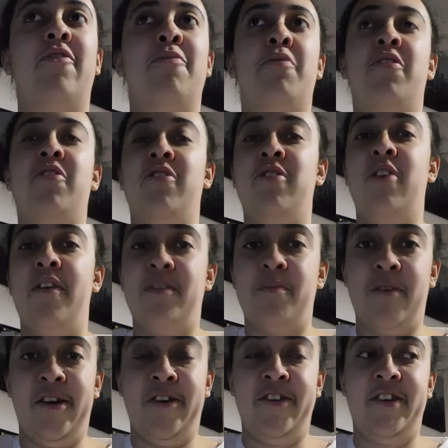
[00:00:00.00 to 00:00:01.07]
him because you know it's a
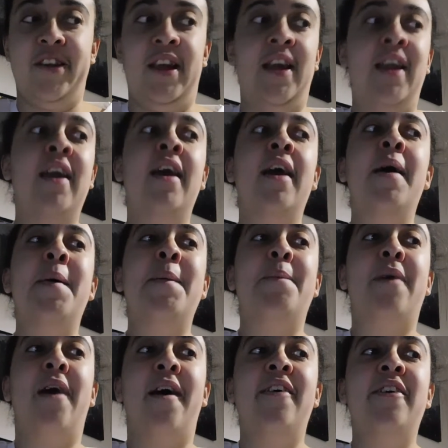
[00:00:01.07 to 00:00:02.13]
priority.
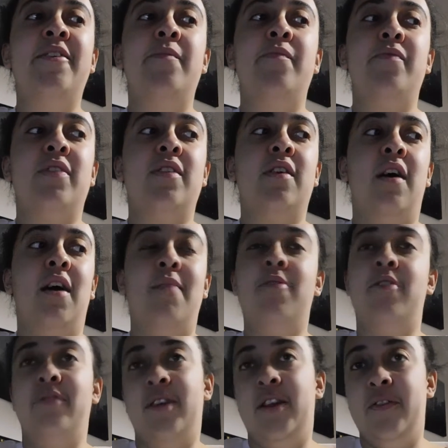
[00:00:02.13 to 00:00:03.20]
But I'm
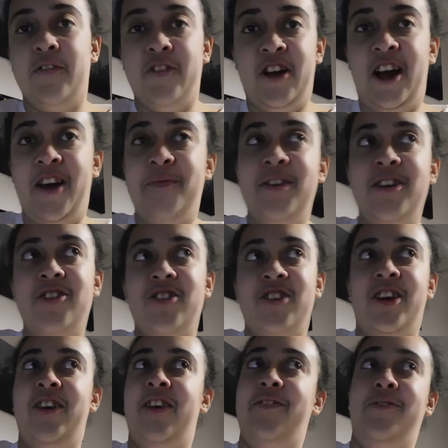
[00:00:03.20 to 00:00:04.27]
not ready for it.
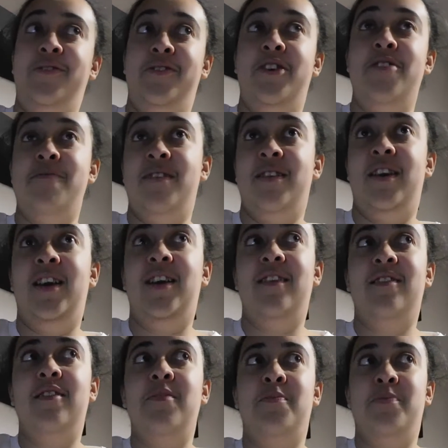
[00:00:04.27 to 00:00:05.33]
I've got no money
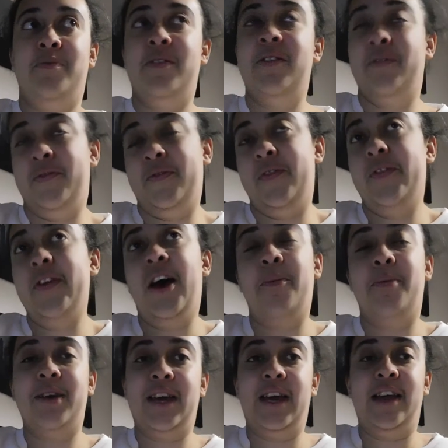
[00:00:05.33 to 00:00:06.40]
to sort of help
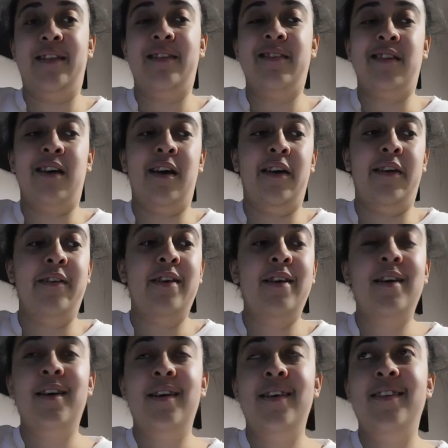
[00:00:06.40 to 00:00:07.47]
a kid. So,
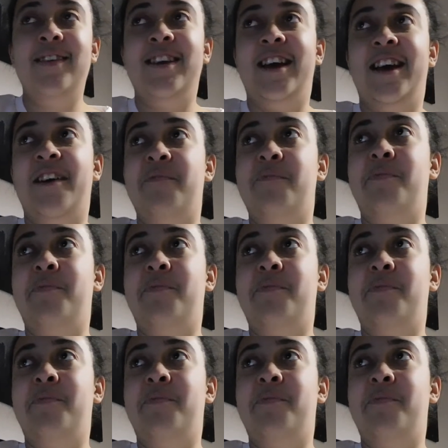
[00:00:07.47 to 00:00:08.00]
yeah.